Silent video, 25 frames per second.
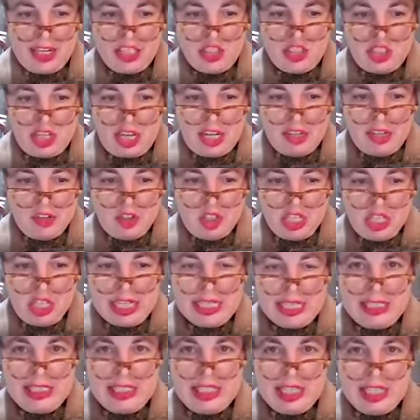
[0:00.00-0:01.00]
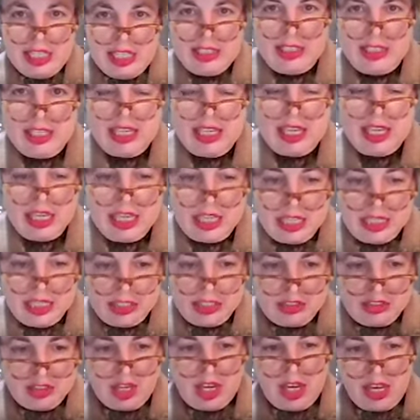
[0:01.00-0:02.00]
general
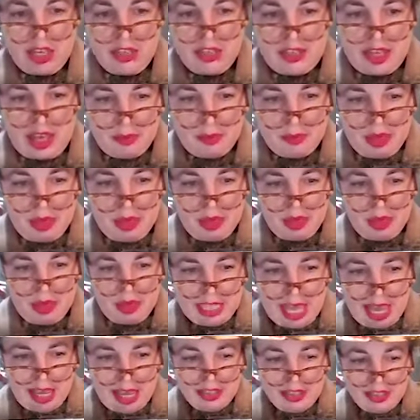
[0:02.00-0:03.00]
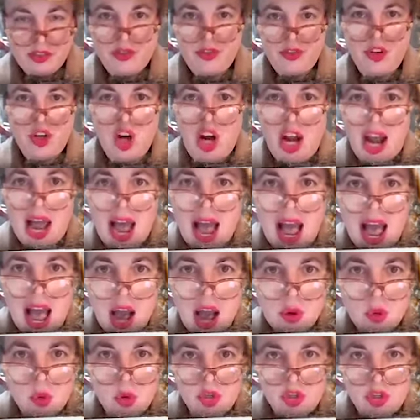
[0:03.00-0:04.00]
disease that may last for
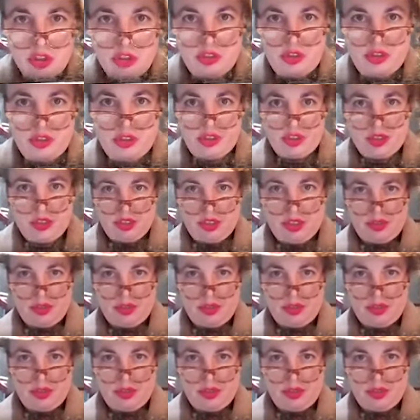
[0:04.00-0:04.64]
hours.